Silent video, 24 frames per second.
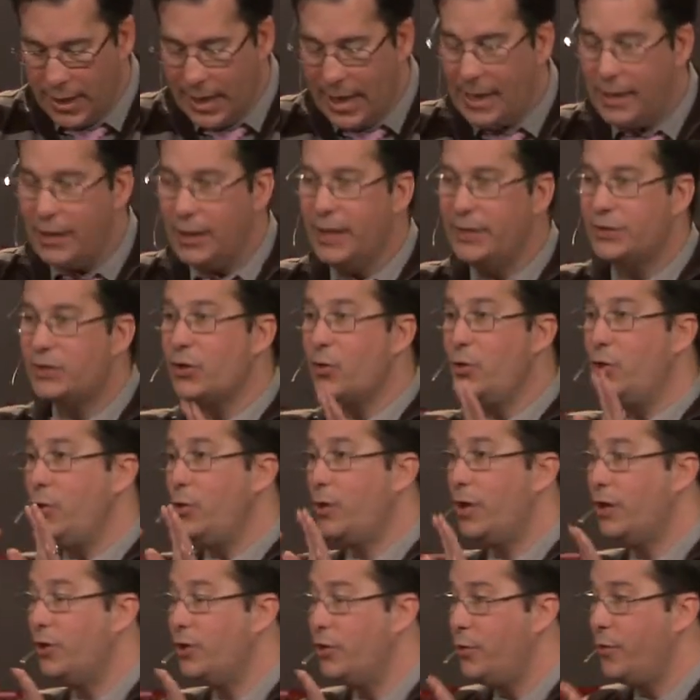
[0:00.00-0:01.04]
And, and so you
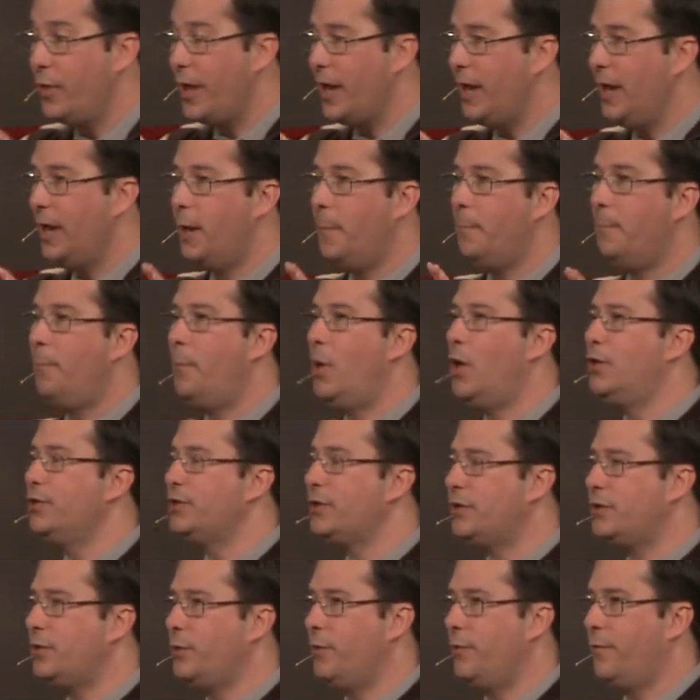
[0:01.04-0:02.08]
can do that in a
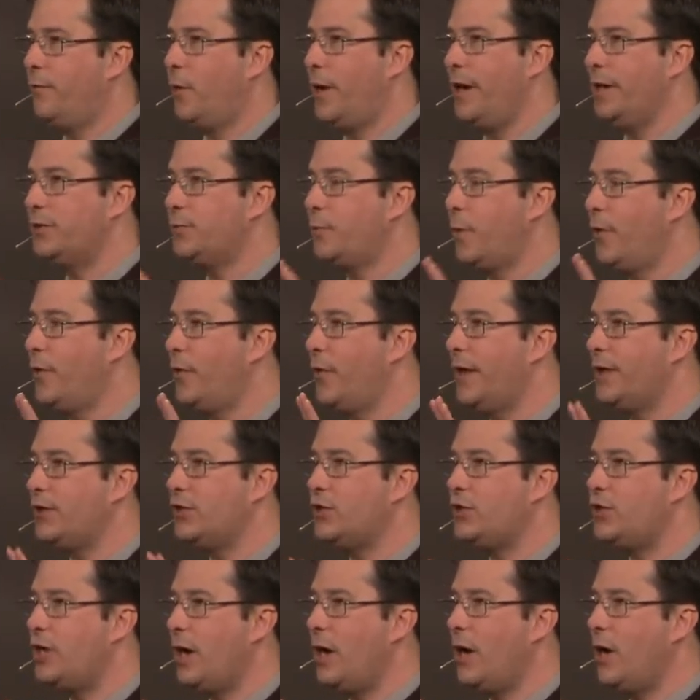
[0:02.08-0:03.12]
multitude of ways, whether that's
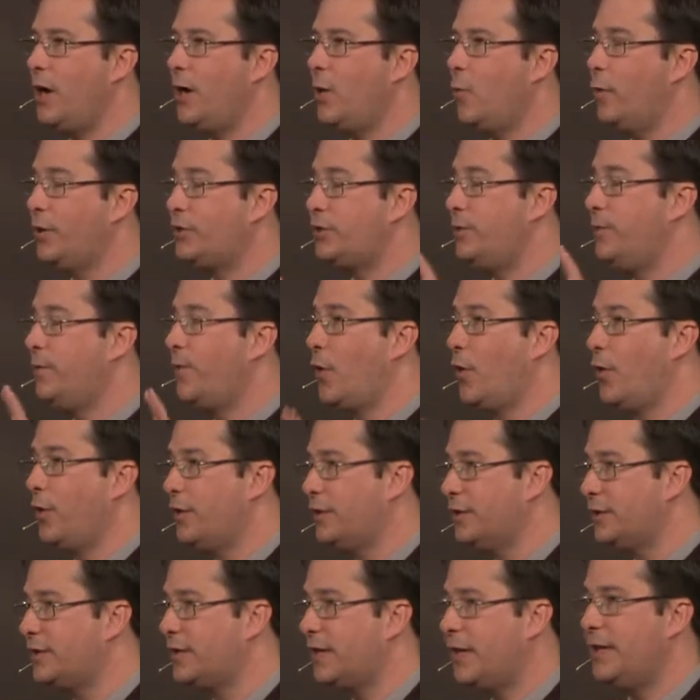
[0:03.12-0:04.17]
sharing what you've heard
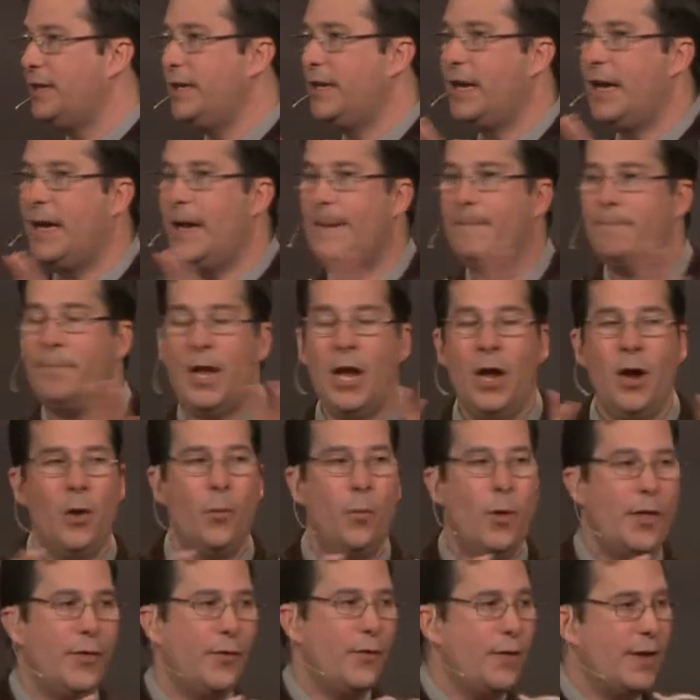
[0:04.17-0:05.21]
on Sunday,
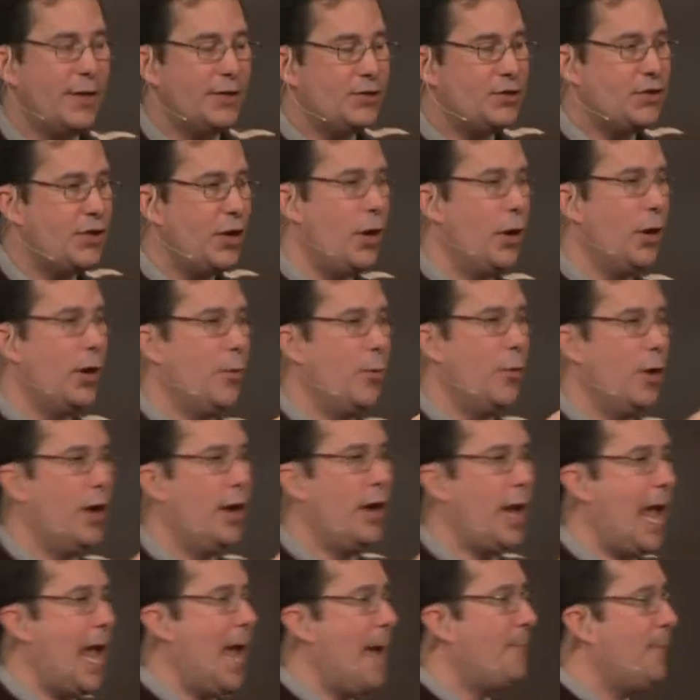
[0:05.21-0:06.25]
whether that's sharing
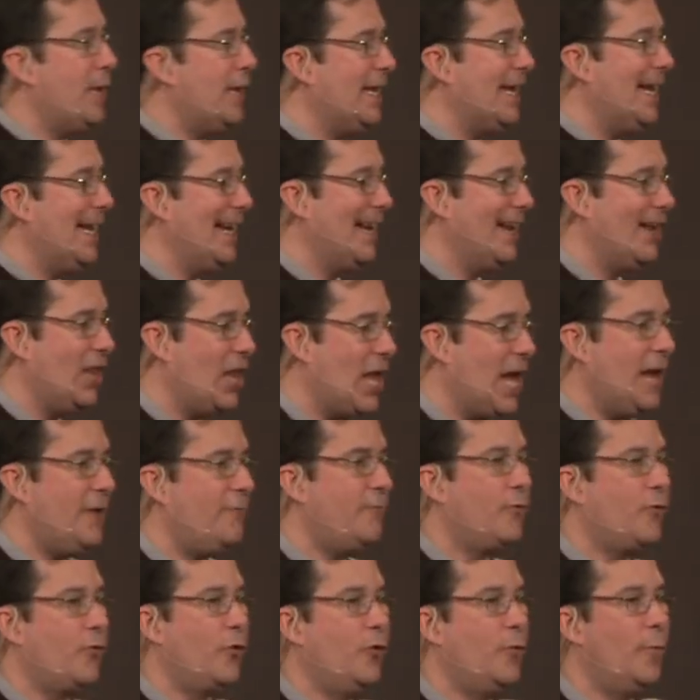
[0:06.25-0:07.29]
what happened in a
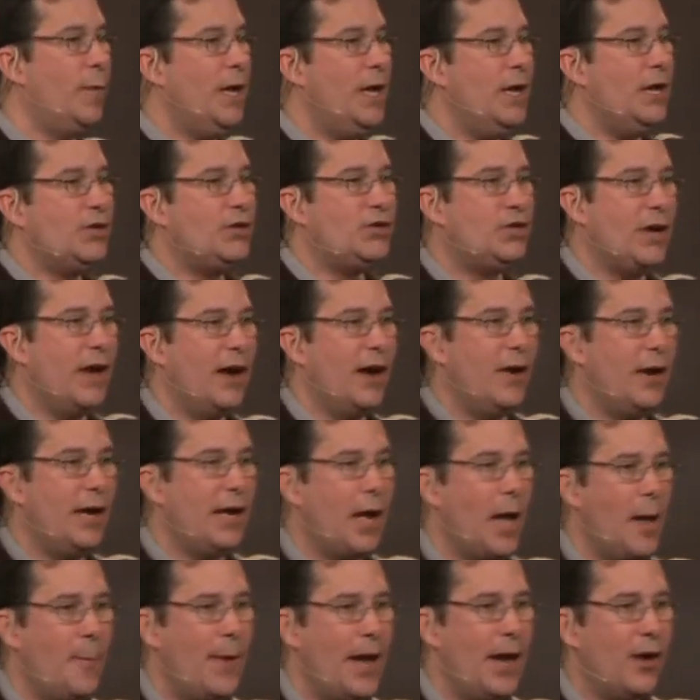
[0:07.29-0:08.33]
life group, sharing
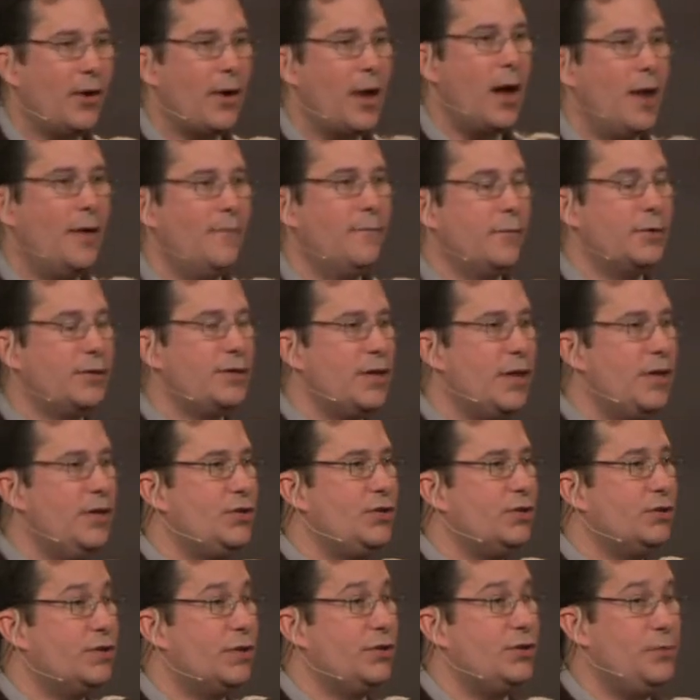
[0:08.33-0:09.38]
about
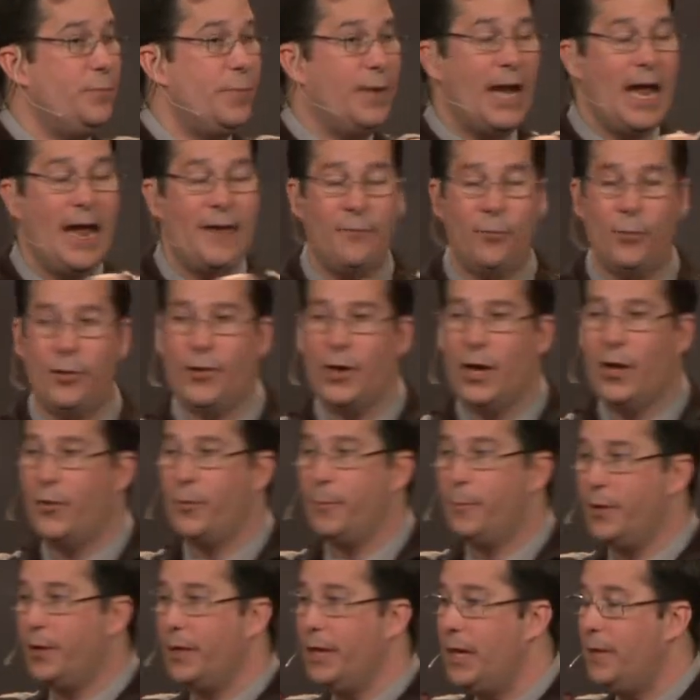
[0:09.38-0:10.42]
conversations that you've been having with other
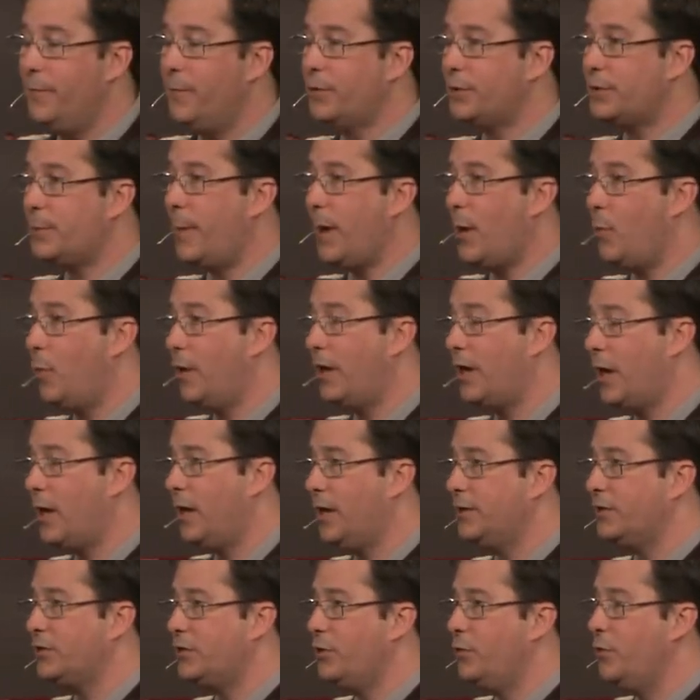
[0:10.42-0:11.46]
believers about what
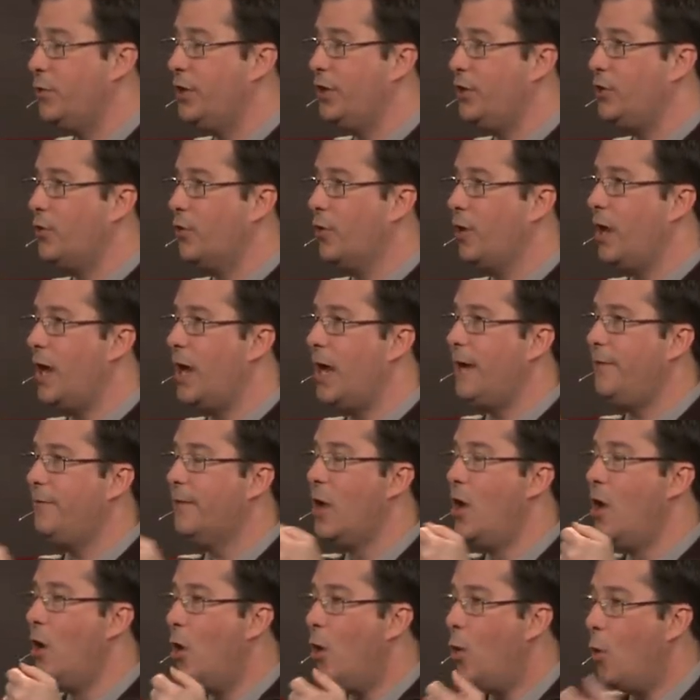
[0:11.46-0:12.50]
God is doing in your life,
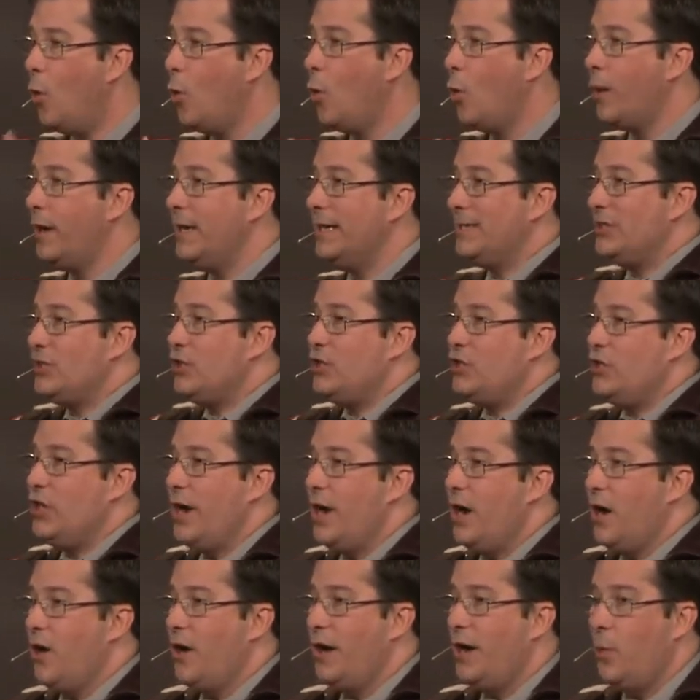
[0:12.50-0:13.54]
or it's
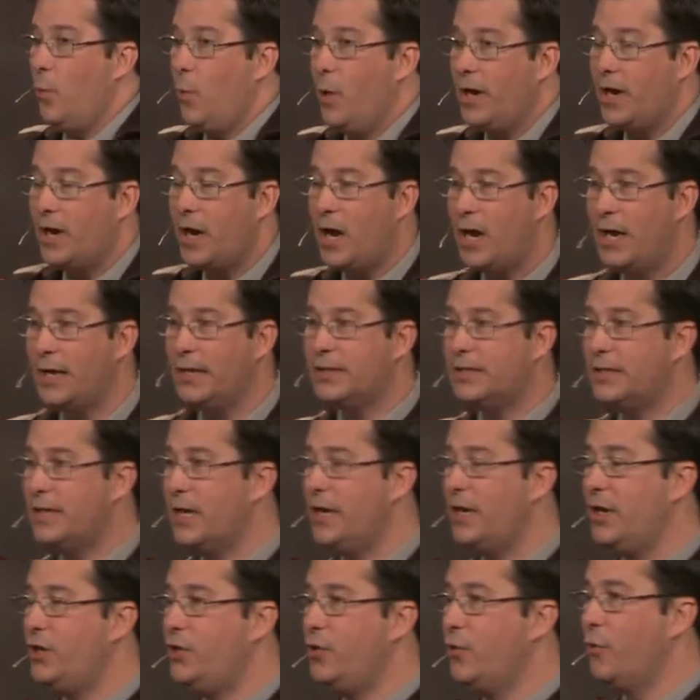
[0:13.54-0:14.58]
sharing what God has
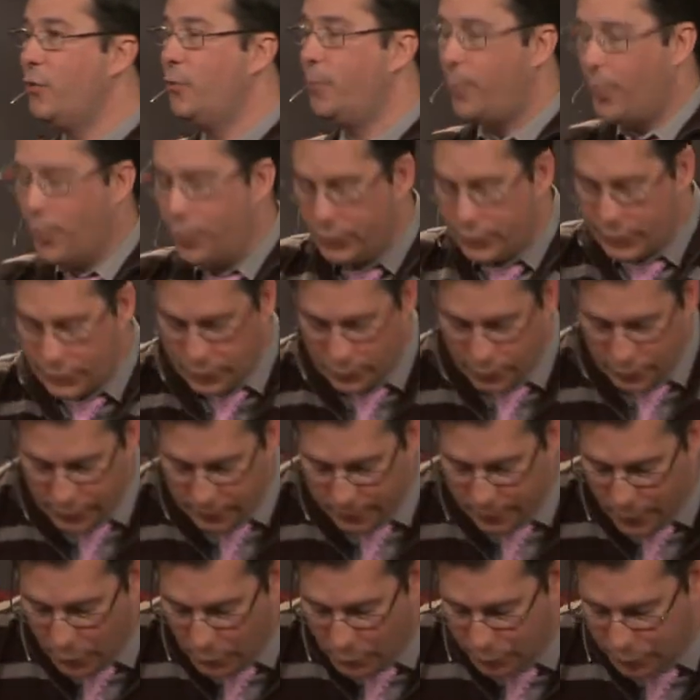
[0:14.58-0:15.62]
done in your own personal
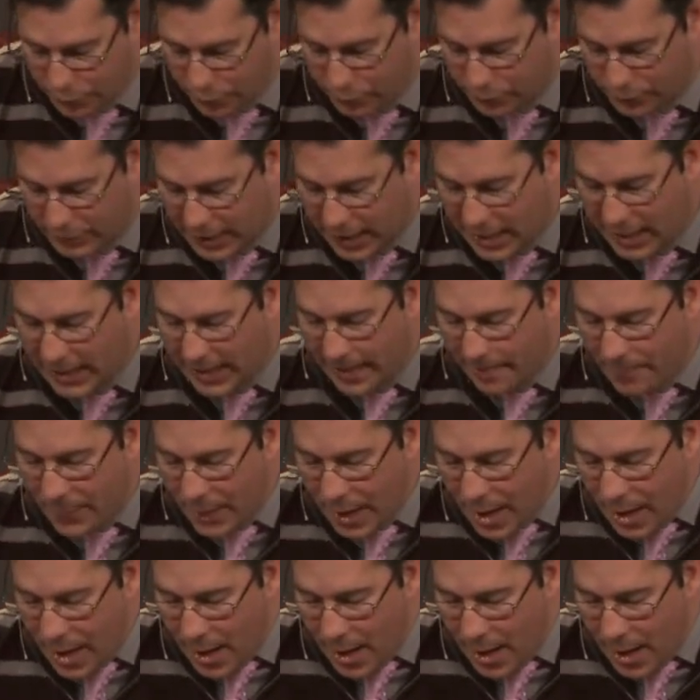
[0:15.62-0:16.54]
devotional time.